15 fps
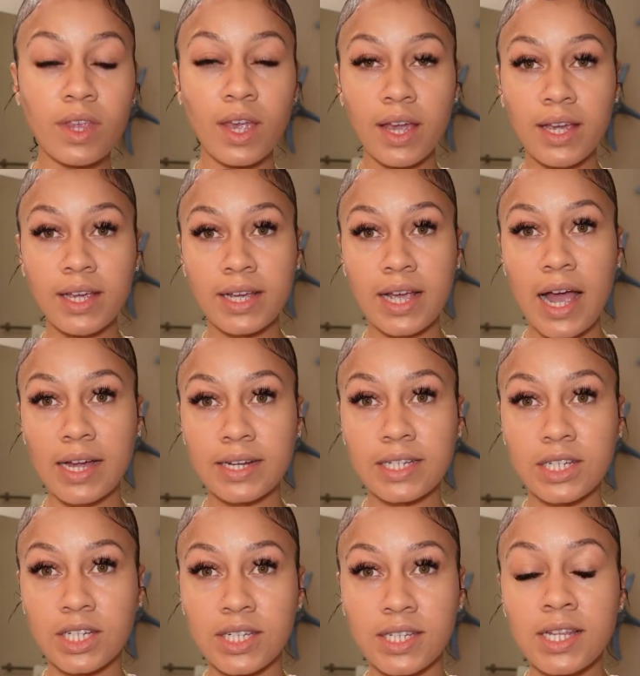and kind
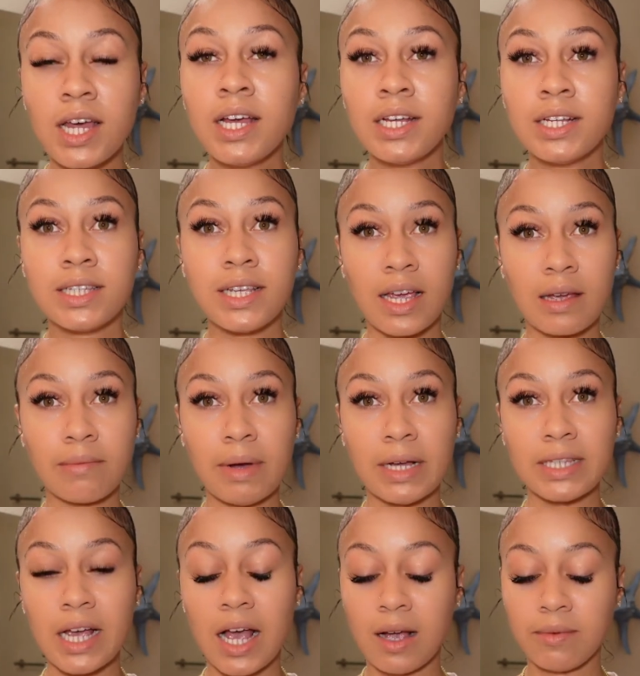of just taking my
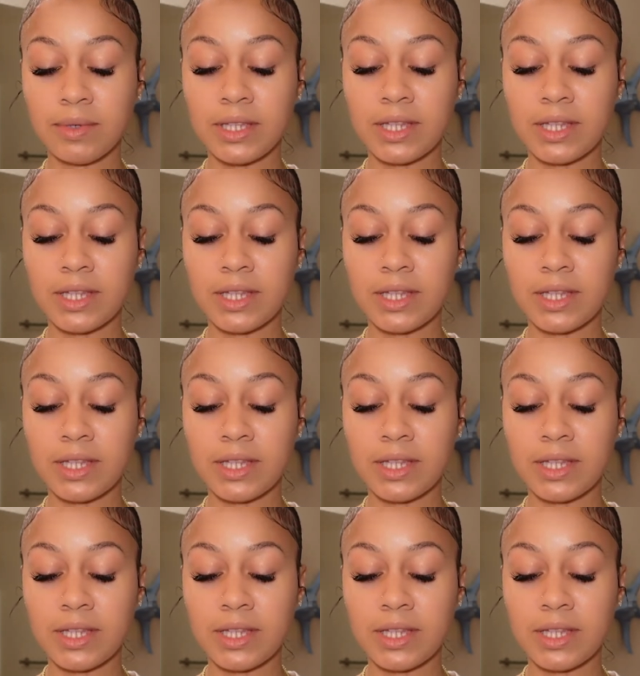time with